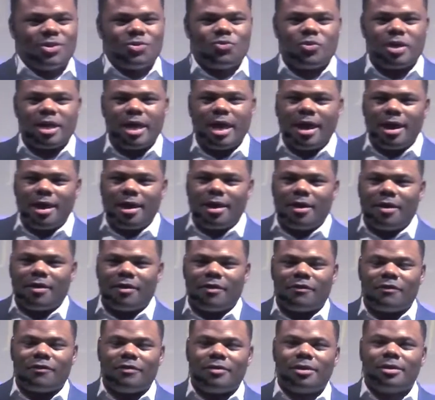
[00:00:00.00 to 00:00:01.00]
We
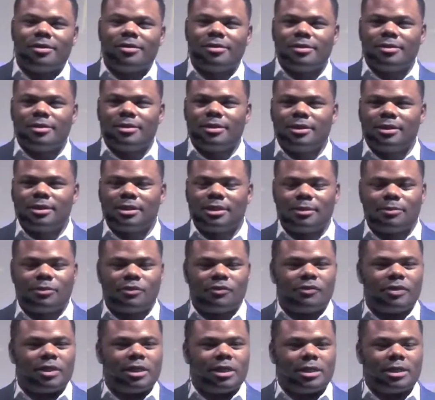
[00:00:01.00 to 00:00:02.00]
have some
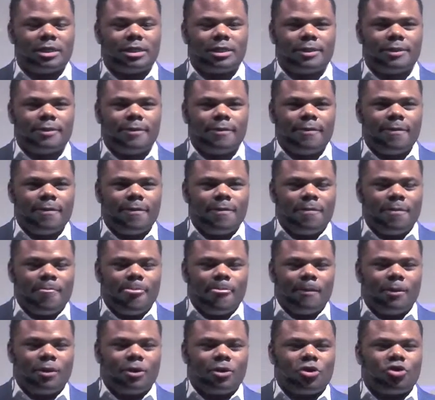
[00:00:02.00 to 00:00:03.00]
of the
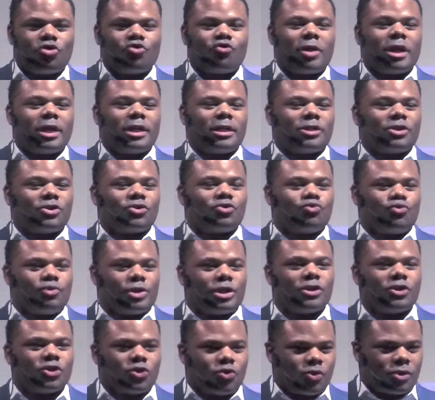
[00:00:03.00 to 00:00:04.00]
greatest
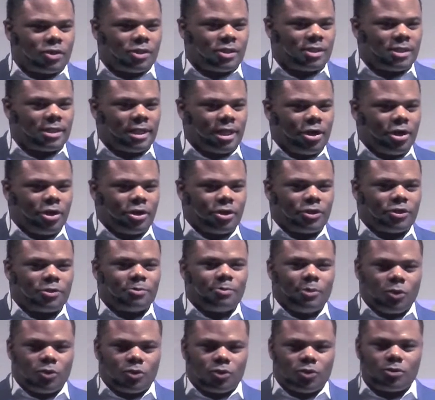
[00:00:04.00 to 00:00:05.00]
resources at our
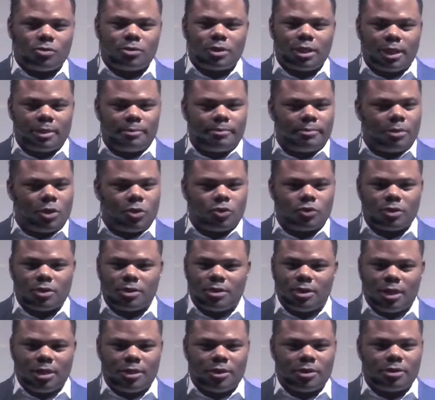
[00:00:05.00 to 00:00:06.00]
disposal that
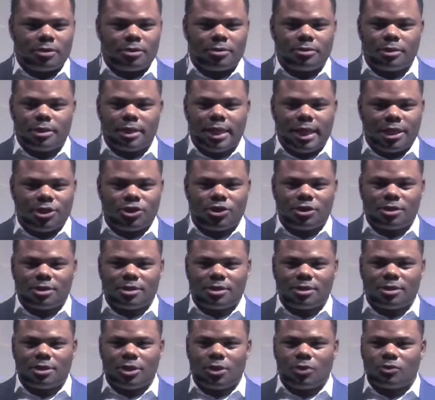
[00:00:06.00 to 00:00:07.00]
most other
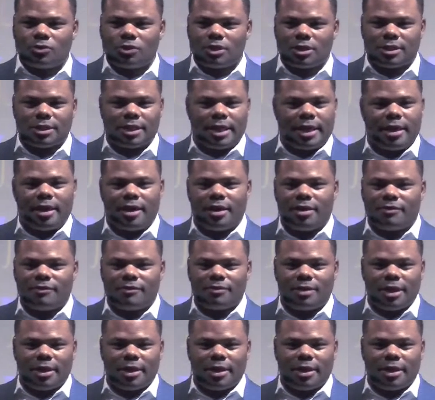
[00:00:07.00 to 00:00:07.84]
nations don't just have.